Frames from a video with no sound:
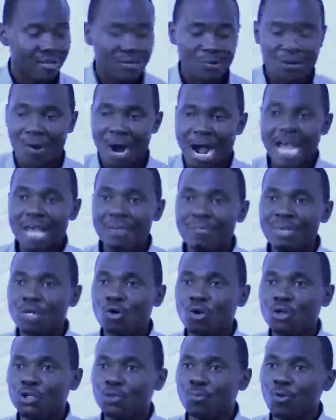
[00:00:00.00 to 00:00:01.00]
Why?
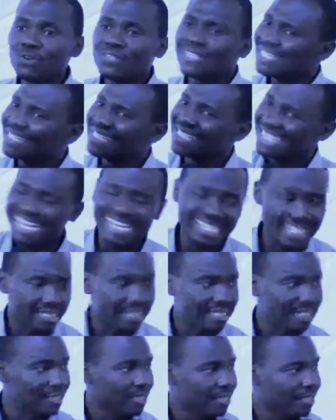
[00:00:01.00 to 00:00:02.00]
Because Moses said,
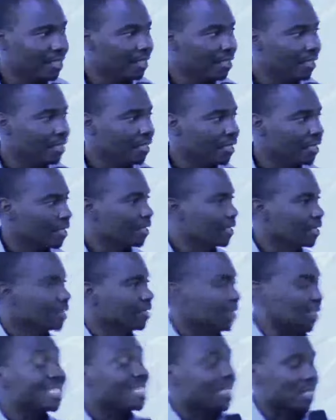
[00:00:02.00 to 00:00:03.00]
Jesus